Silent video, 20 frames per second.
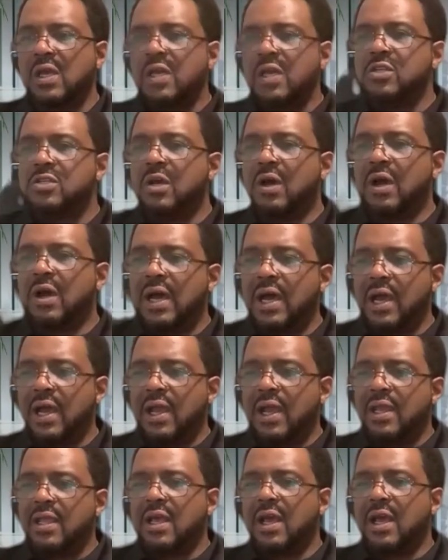So
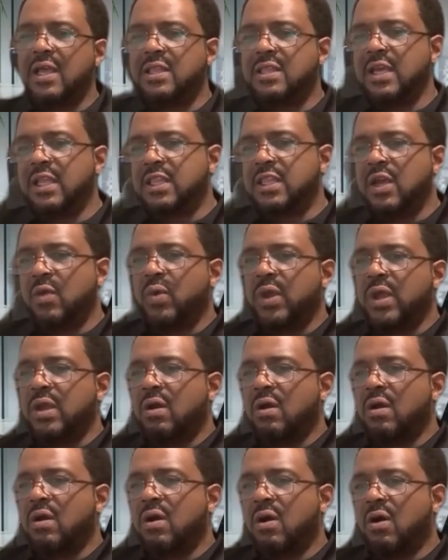I think that we
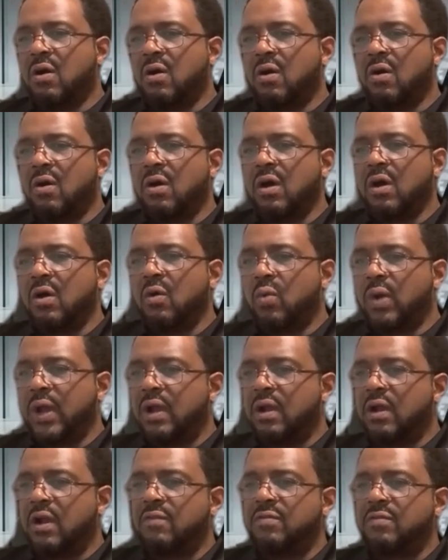are all
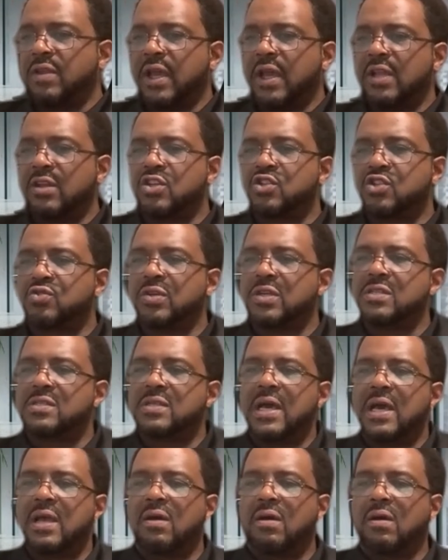aware of the industries
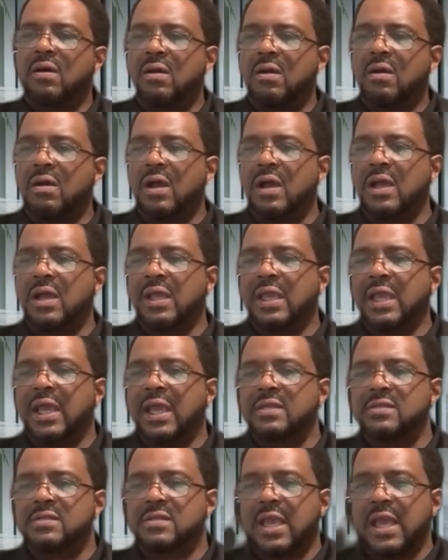that are
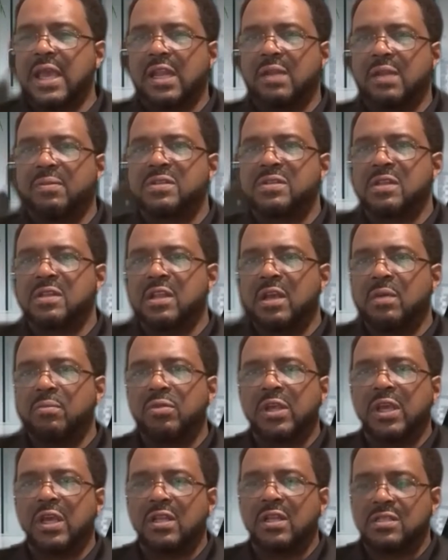against cannabis and hemp
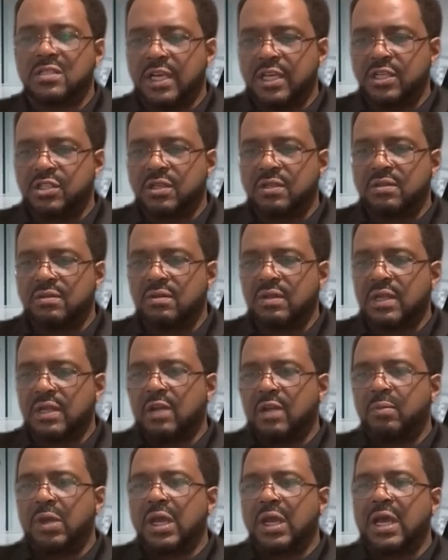legalization that
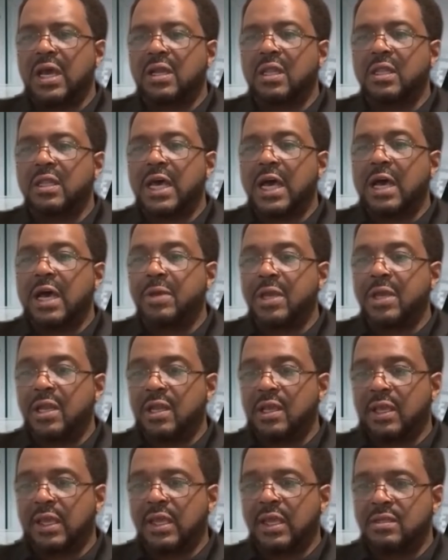have been kind of lobbying
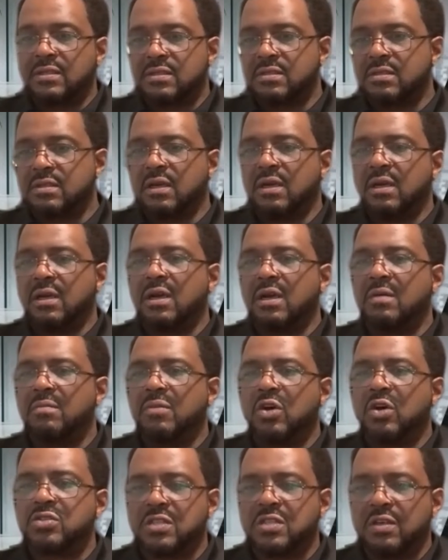against.
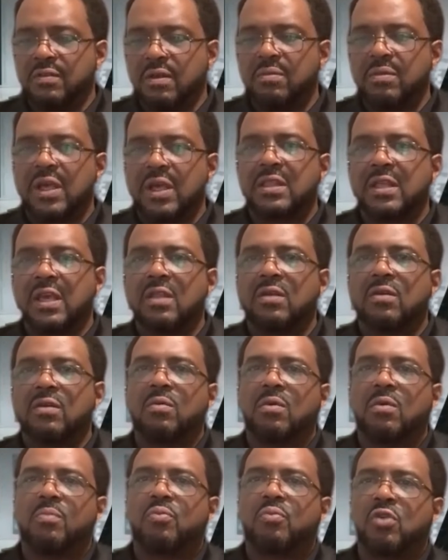Most of them
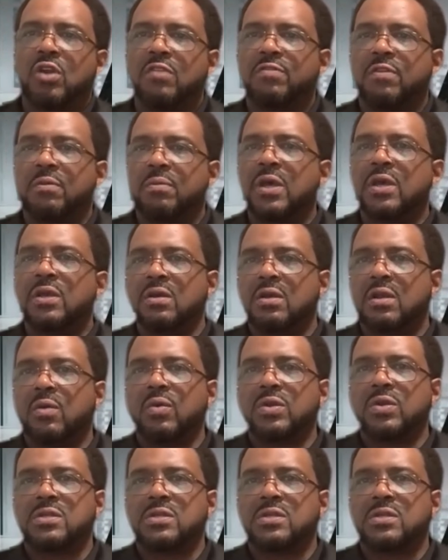are pretty familiar.